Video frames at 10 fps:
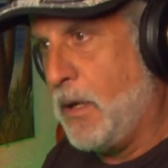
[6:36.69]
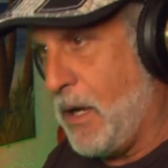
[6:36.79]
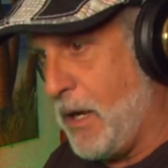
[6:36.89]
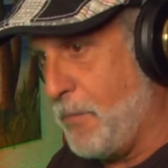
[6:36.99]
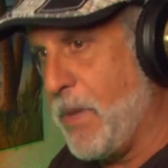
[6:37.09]

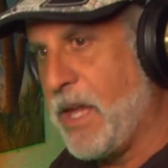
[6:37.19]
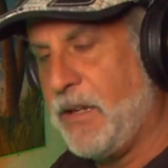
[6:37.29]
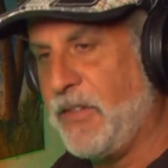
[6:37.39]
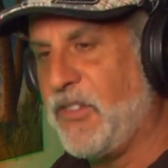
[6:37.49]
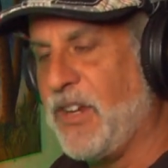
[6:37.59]
Uh,
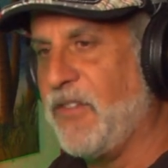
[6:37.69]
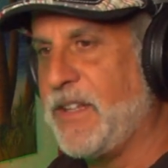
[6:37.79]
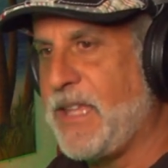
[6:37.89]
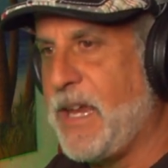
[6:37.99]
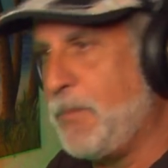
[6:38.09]
metal and stuff
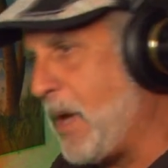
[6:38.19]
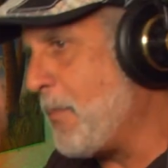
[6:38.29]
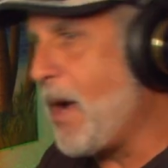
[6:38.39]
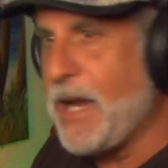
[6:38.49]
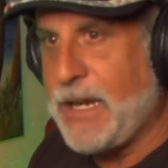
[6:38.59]
like that in my
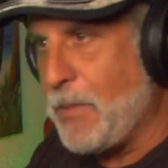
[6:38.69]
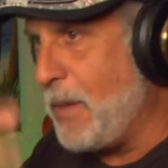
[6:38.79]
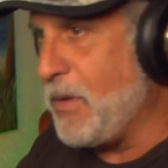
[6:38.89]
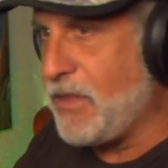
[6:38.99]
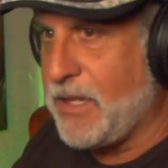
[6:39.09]
mind, I
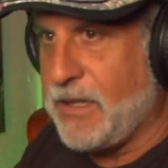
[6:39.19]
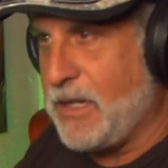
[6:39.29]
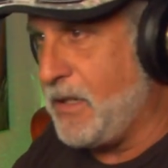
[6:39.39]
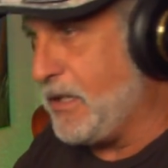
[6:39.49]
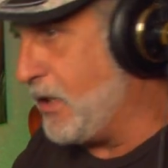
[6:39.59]
might be thinking
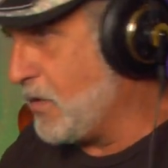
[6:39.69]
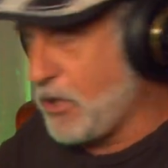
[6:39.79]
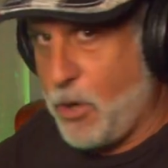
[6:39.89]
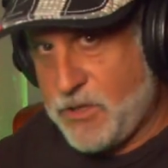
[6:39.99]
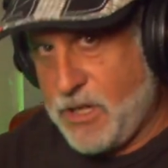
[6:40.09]
there, you know, it's
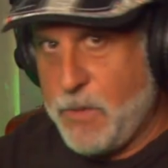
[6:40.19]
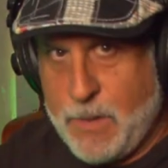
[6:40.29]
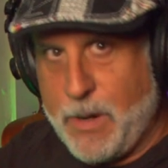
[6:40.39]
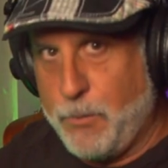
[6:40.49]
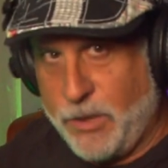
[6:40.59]
always going to be
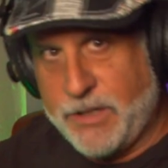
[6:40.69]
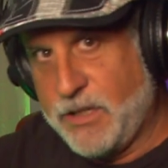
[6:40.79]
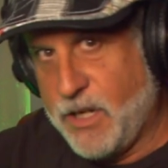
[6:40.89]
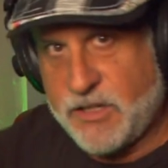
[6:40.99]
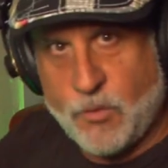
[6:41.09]
about blood
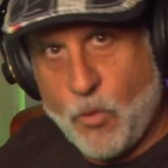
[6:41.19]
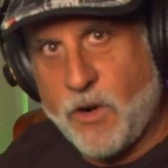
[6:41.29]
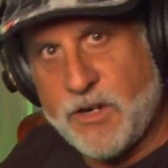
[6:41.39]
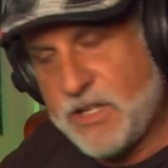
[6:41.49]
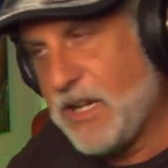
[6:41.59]
and guts and
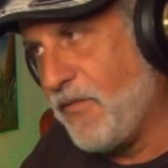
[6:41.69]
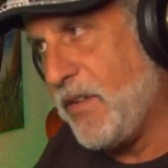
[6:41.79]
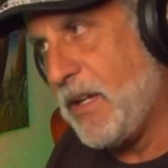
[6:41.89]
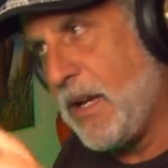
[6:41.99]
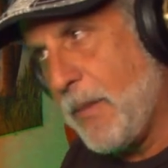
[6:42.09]
war and stuff,
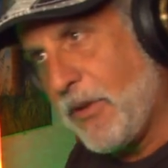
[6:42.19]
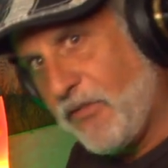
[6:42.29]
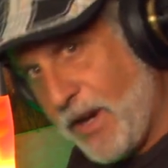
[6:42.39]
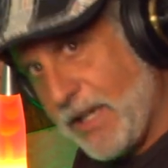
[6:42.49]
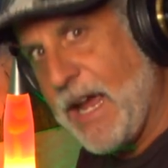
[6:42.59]
and come to
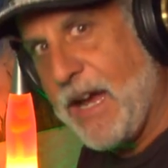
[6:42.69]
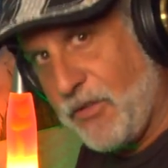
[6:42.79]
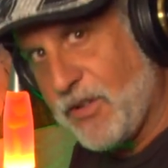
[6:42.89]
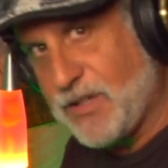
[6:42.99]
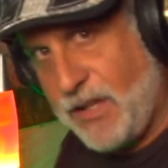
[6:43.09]
find
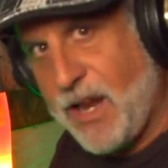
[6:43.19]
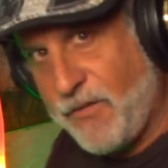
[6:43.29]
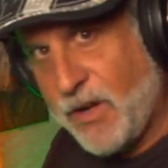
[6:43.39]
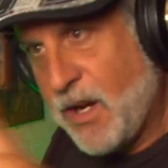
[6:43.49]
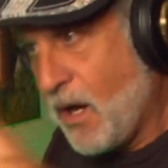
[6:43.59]
out there's a lot of